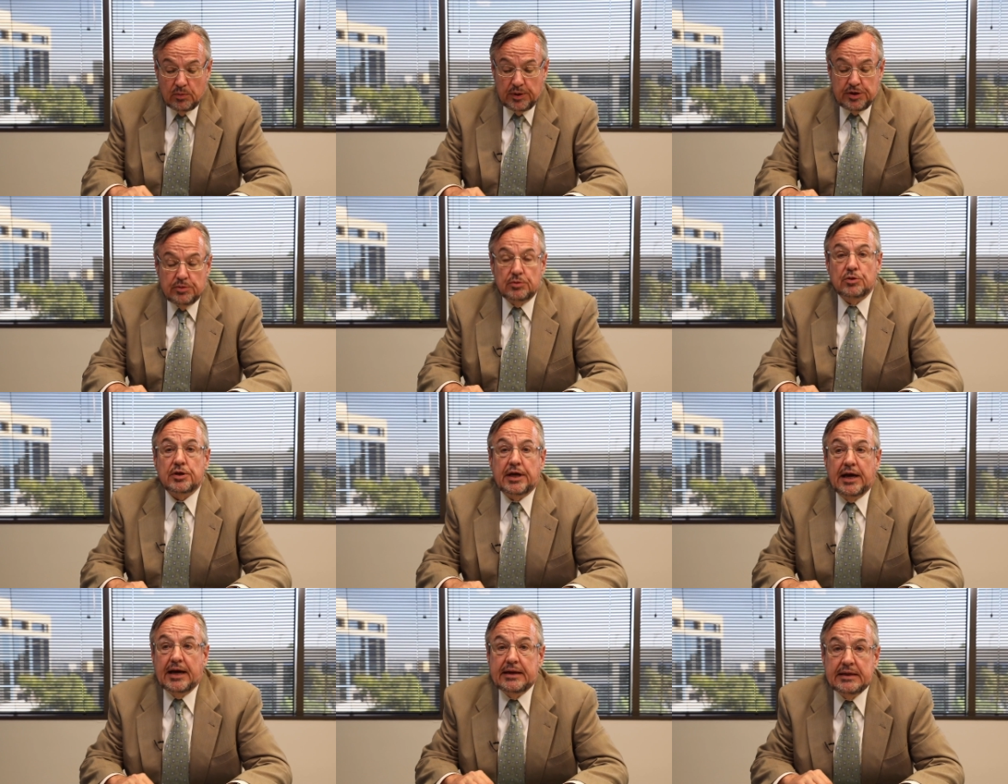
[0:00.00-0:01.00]
when you look
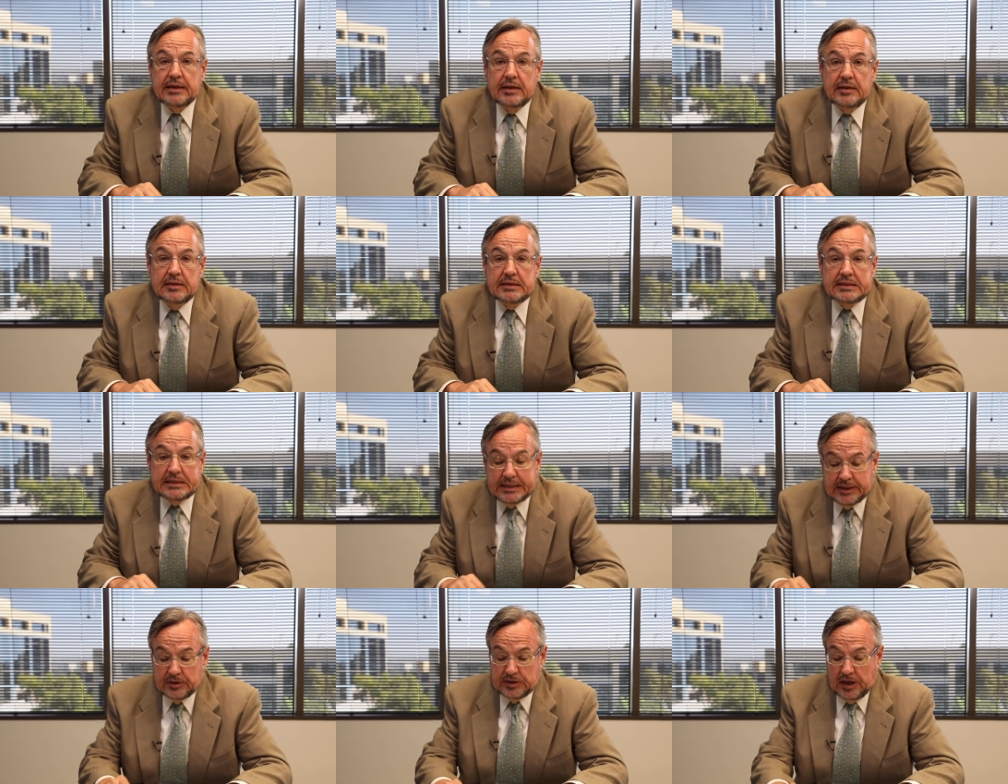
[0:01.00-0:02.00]
at
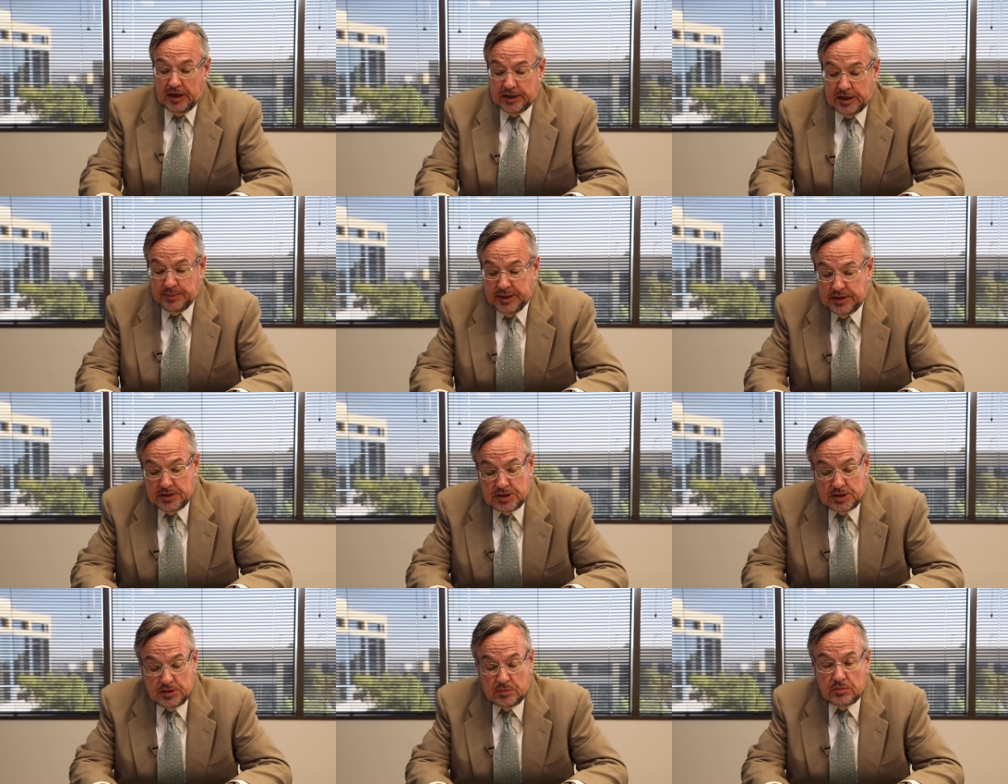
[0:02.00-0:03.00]
legal
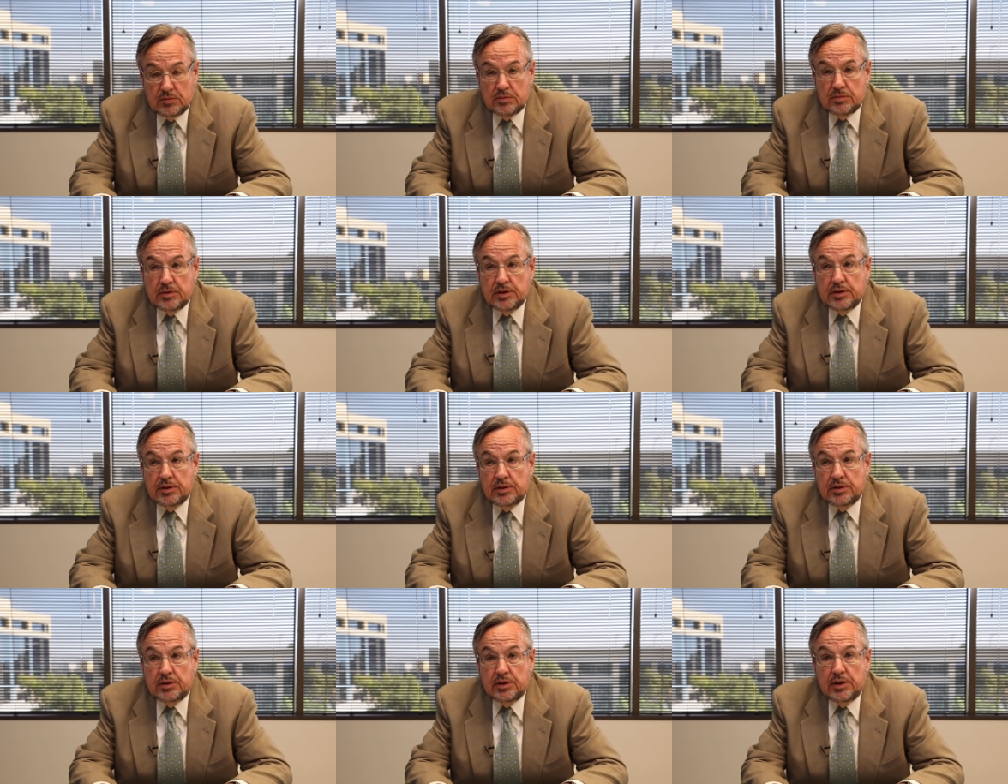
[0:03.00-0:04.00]
documents
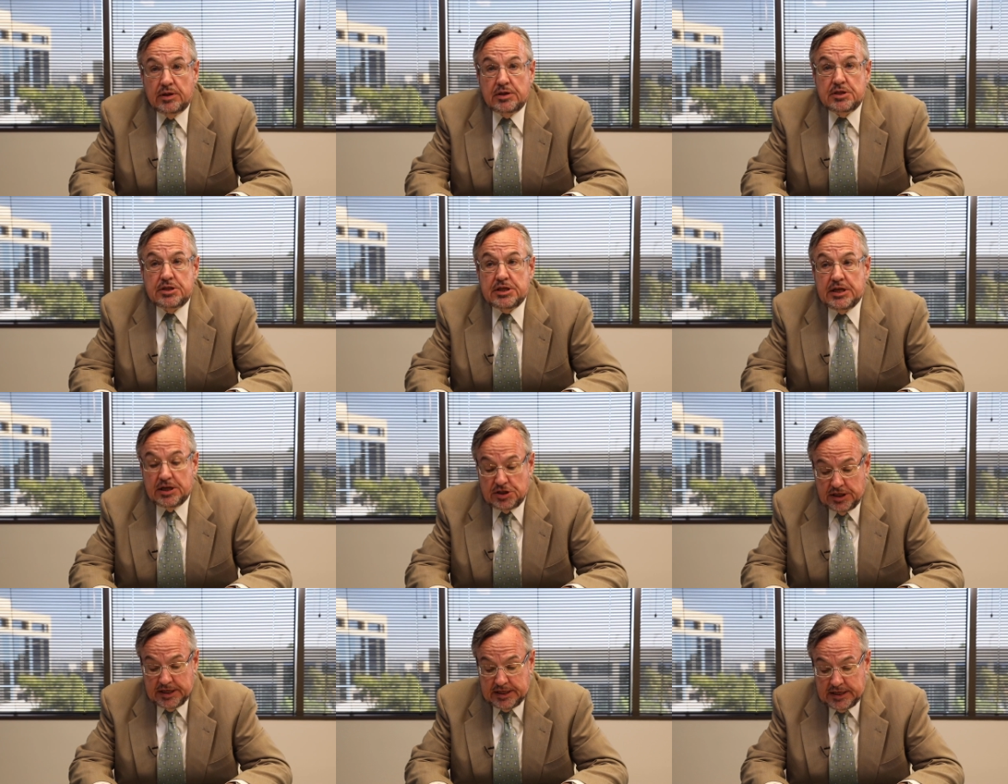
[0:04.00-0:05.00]
to see a
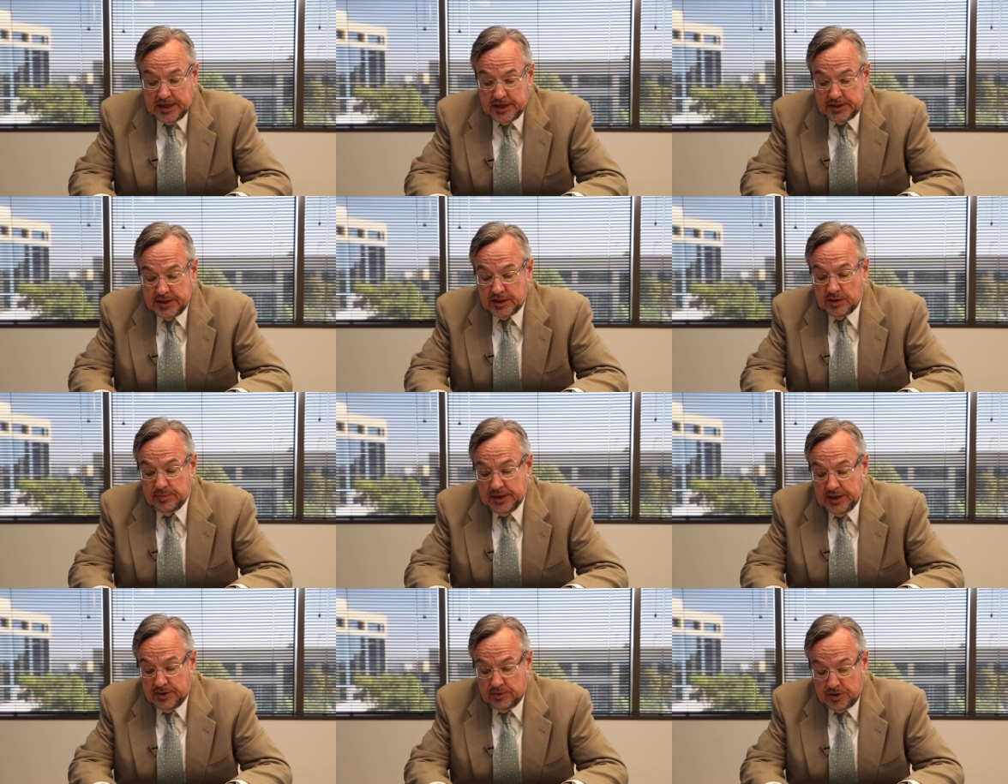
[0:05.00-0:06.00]
gigantic
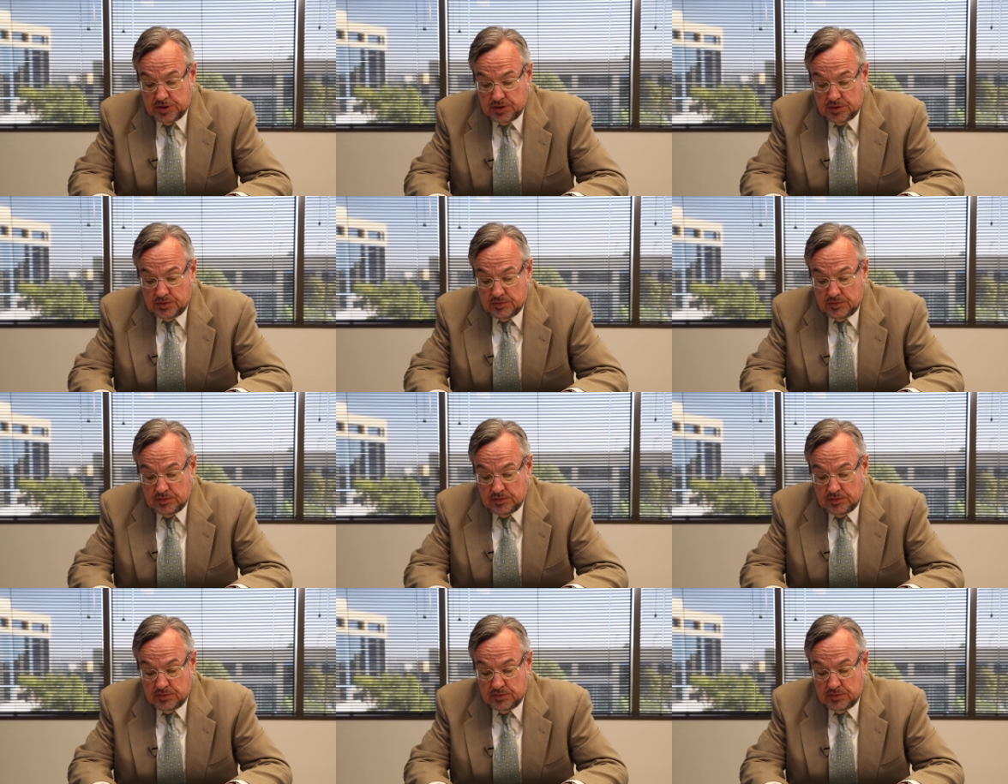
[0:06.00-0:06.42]
amount